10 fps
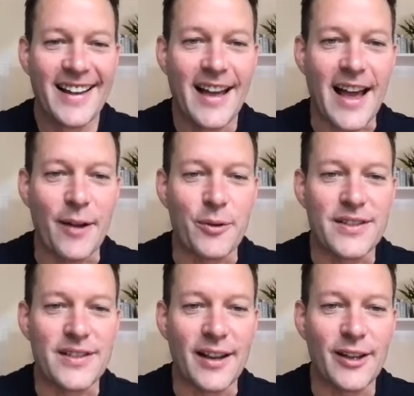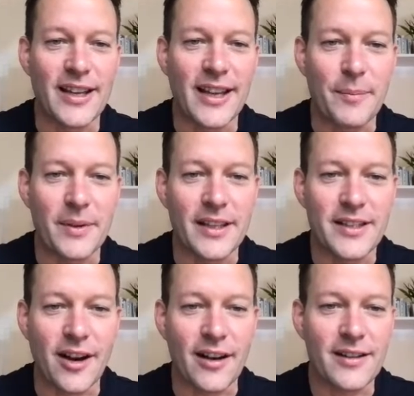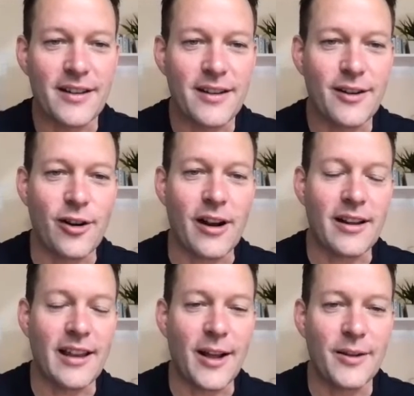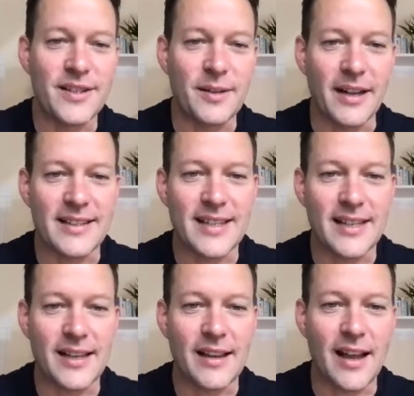I was looking up at the dark clouds at about 6 o'clock,